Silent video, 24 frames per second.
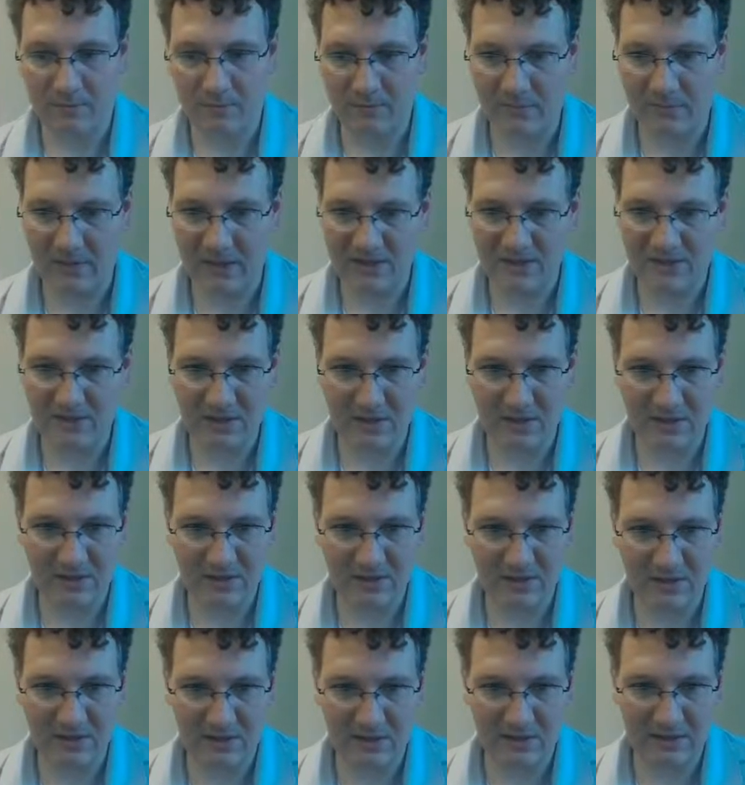That's
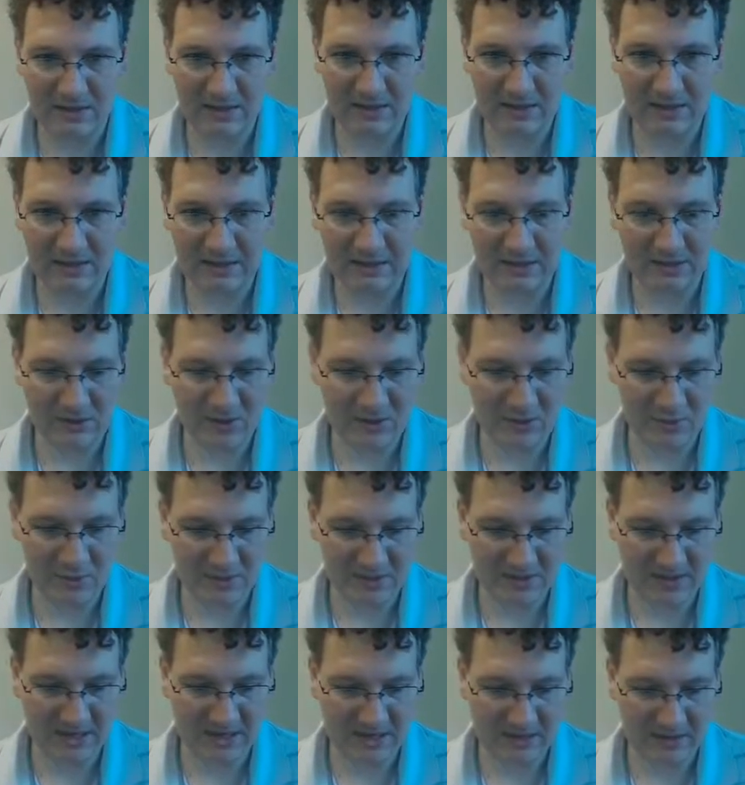in liters per
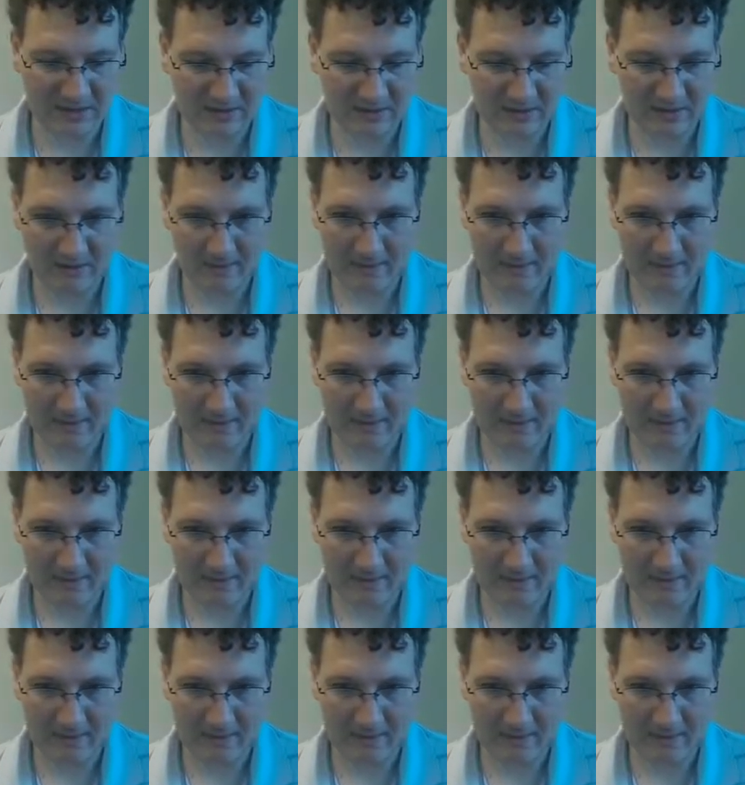second.